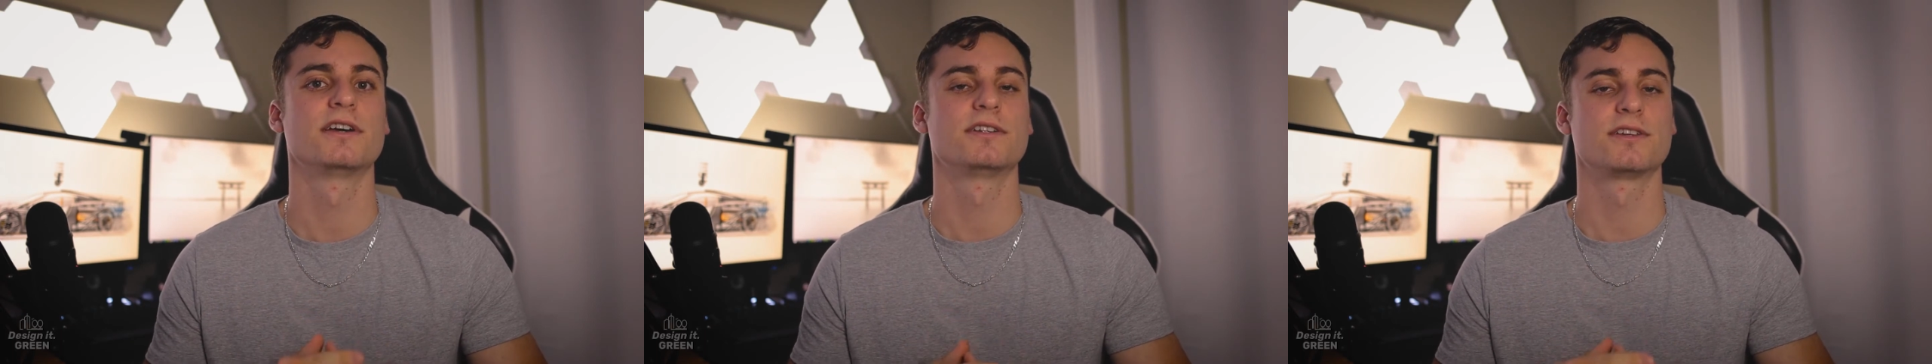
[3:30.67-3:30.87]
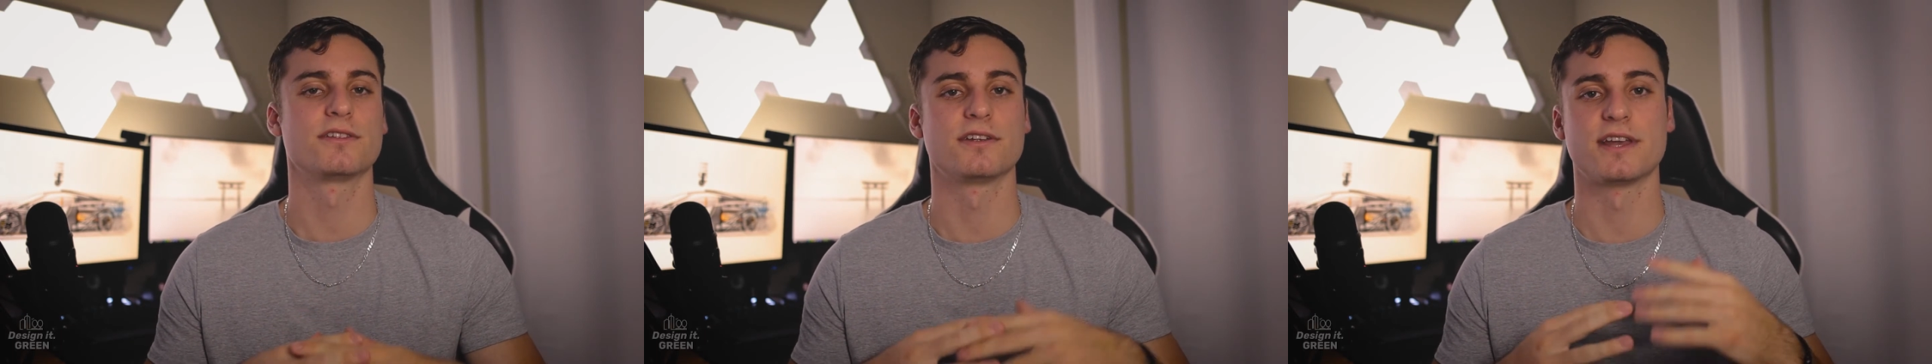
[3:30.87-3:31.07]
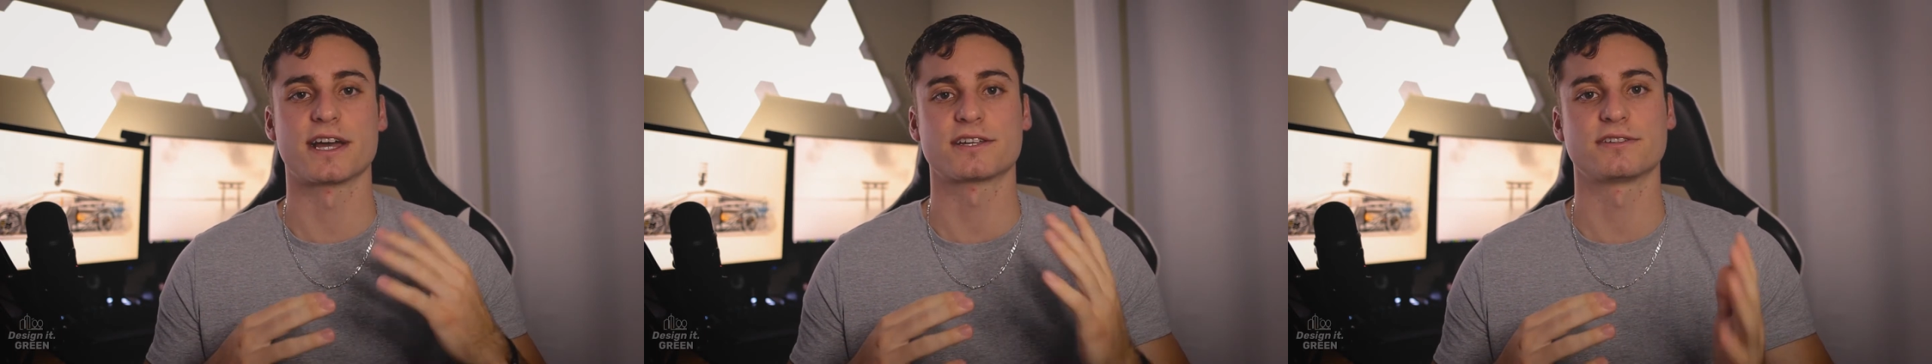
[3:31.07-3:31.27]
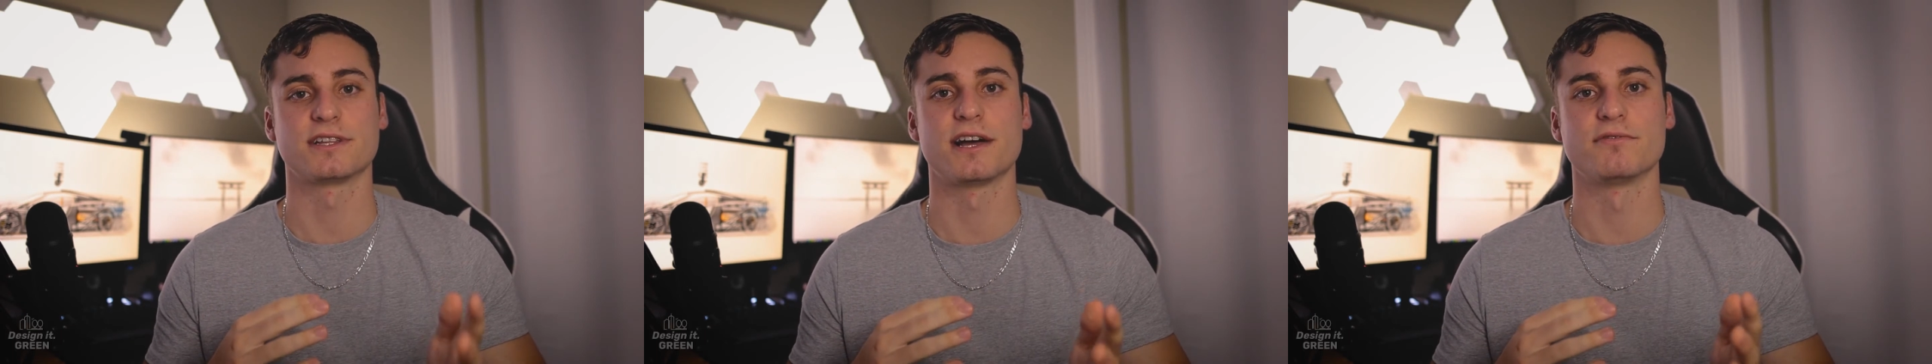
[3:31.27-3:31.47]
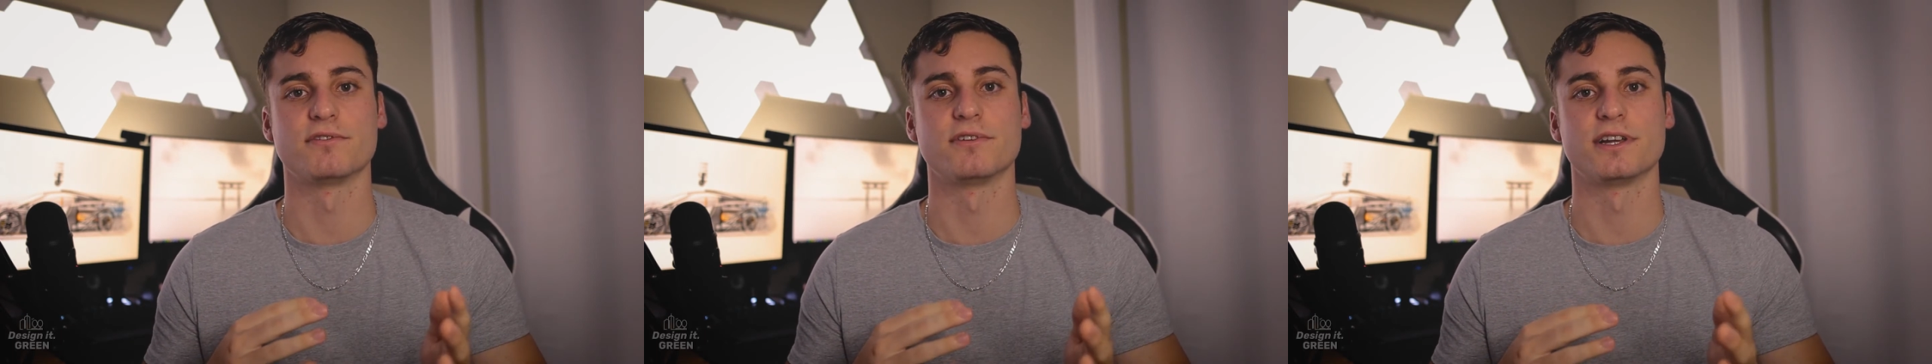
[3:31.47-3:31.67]
to the next
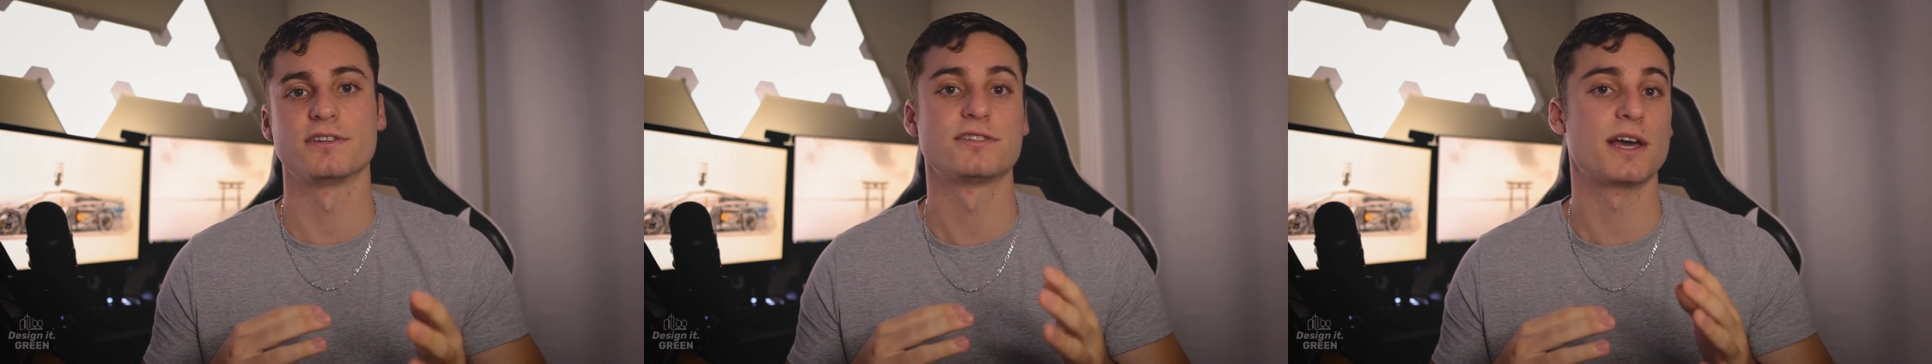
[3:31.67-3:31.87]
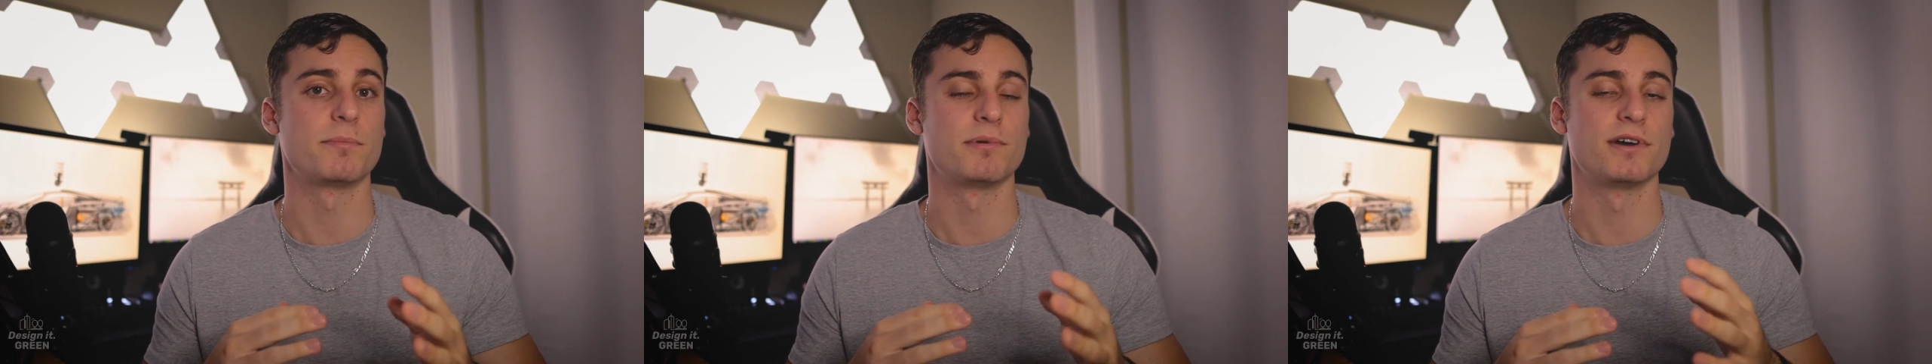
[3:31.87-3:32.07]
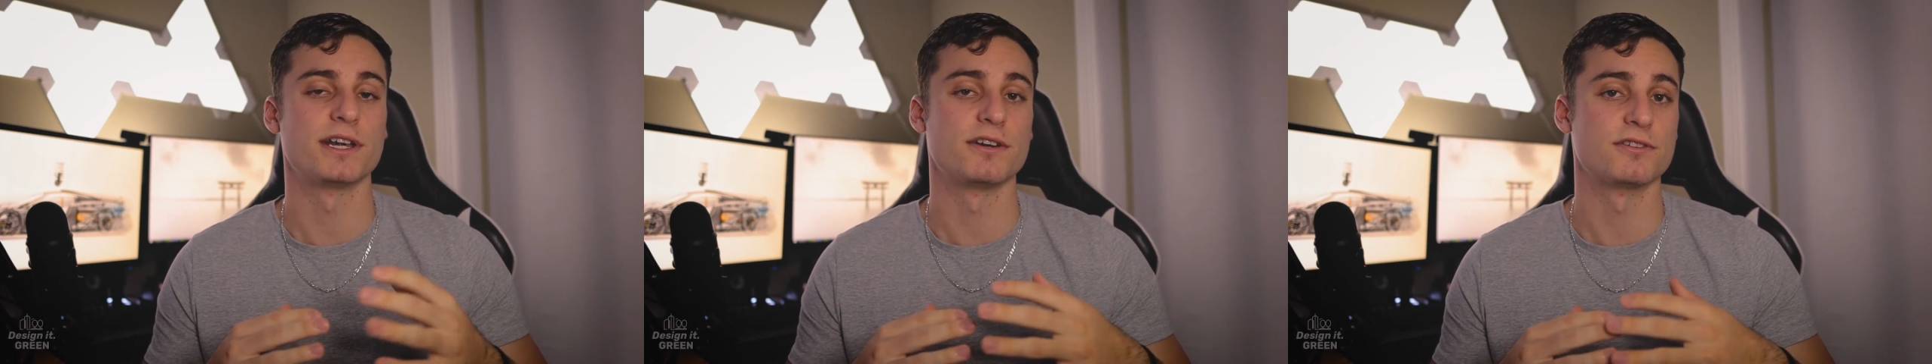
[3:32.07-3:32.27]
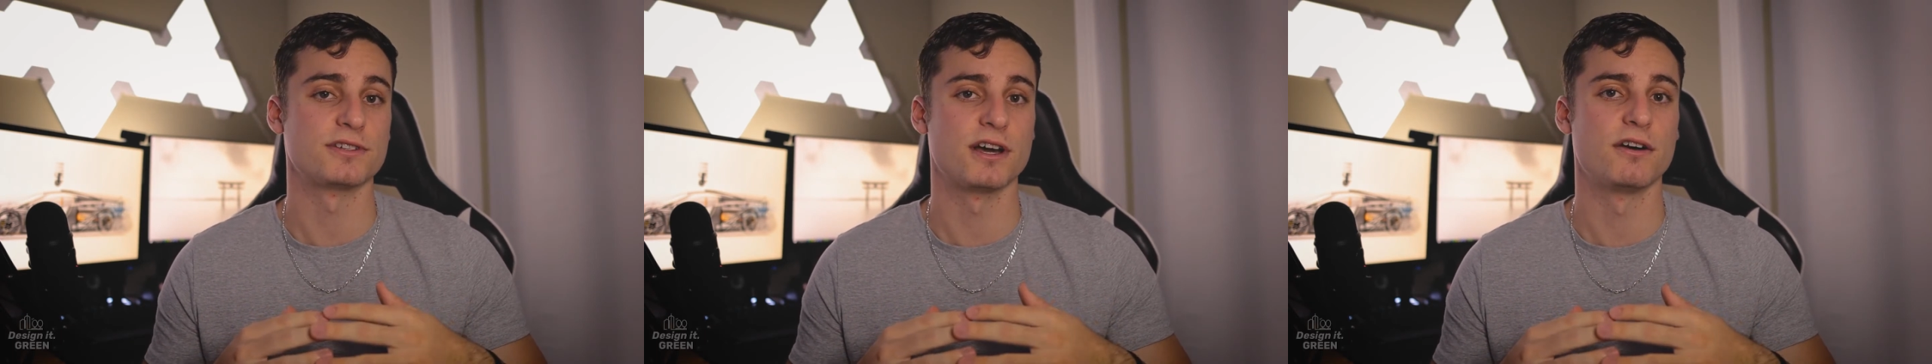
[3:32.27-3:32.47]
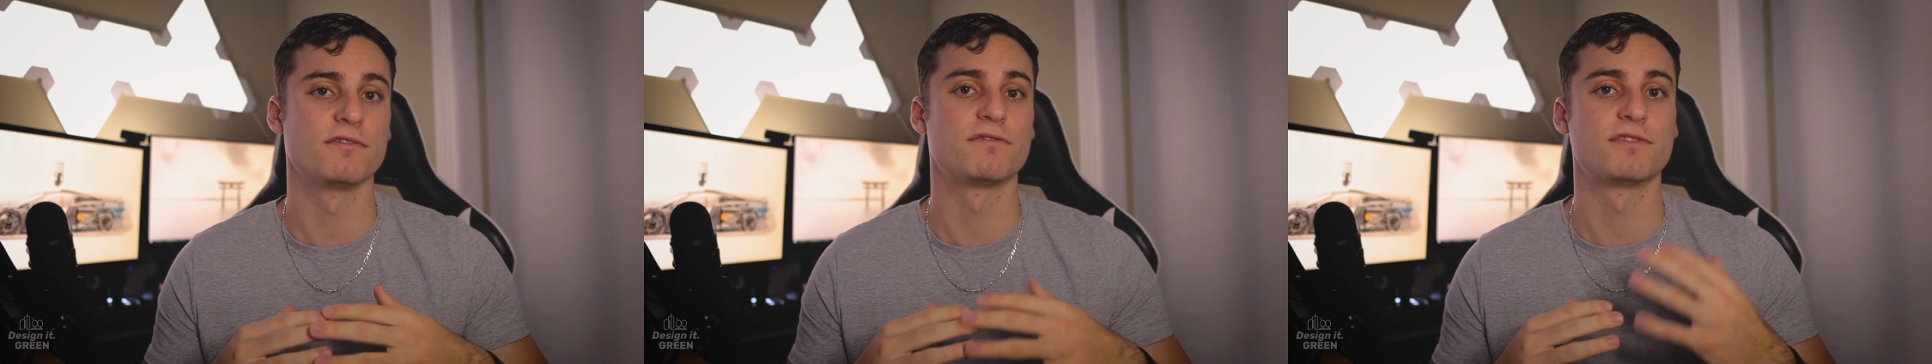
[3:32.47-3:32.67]
level and separate
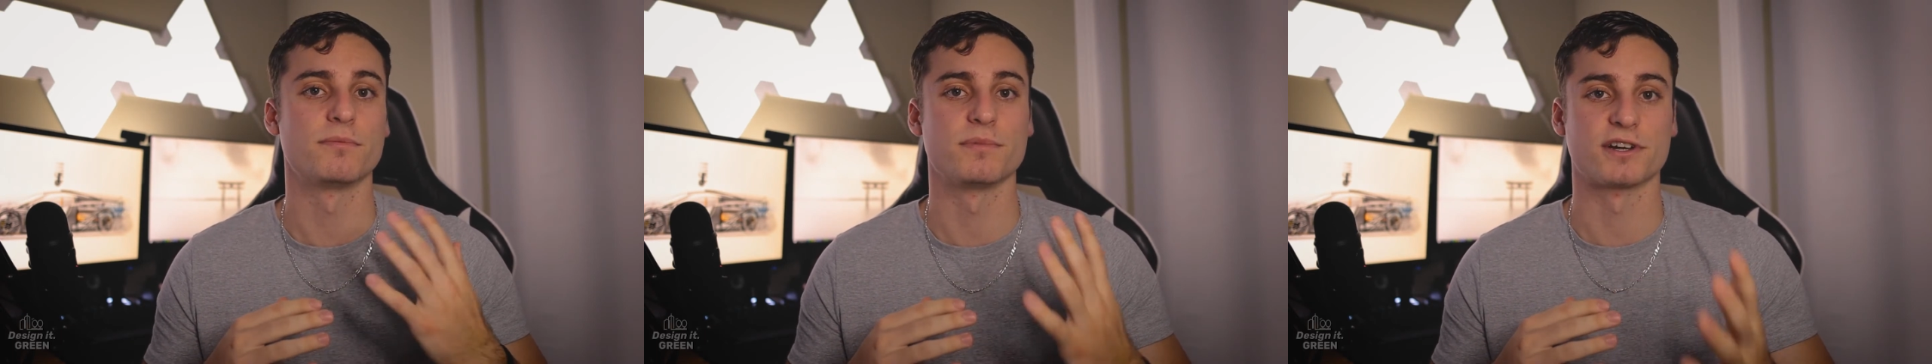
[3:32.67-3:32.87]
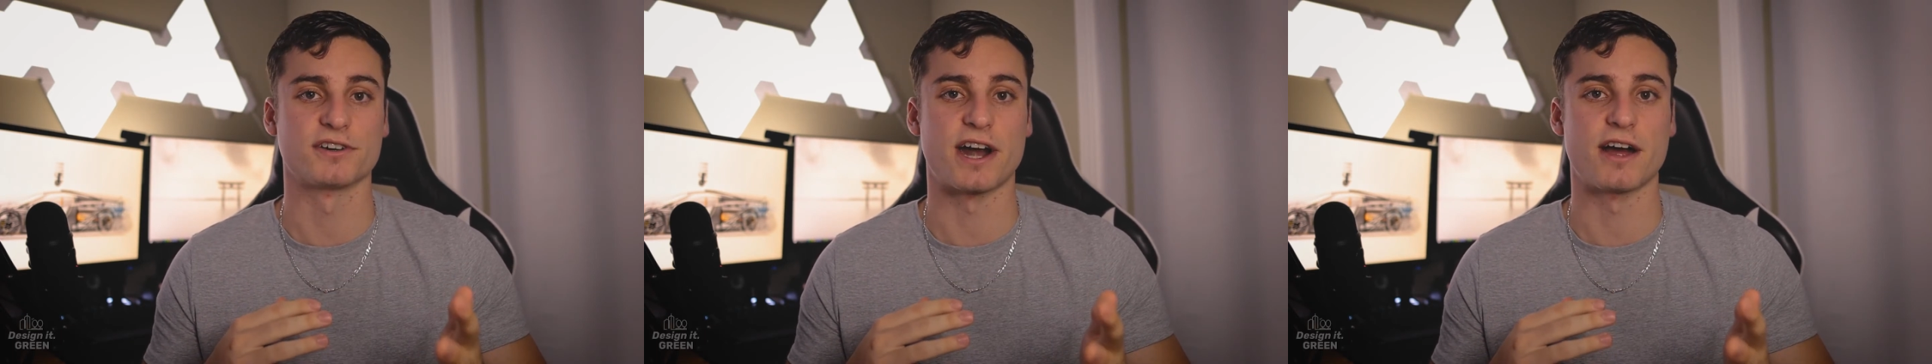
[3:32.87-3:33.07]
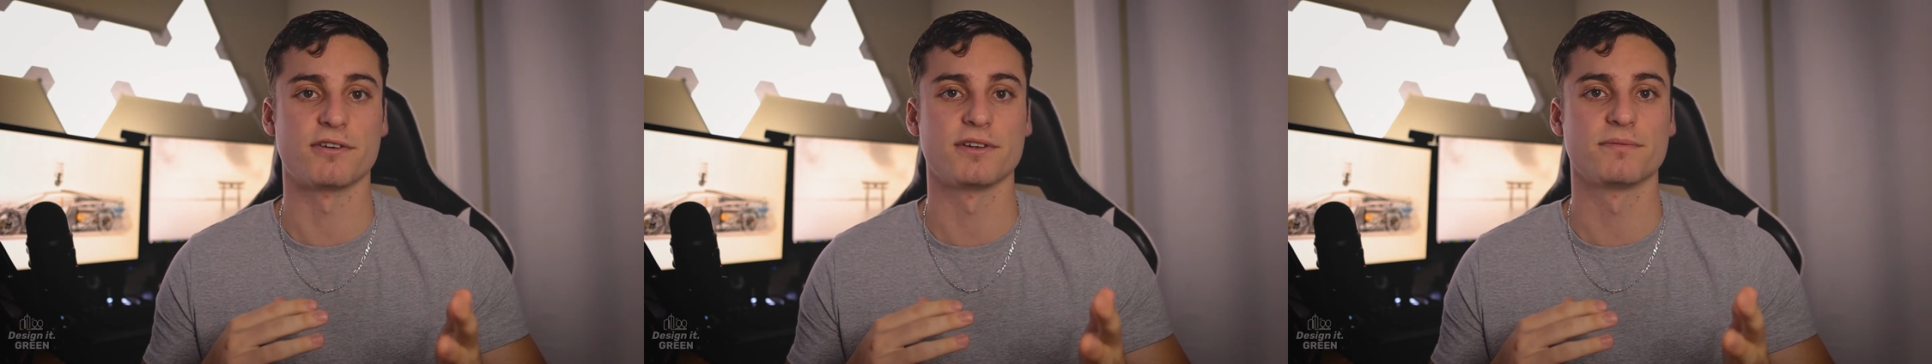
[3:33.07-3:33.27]
yourself from the crowd.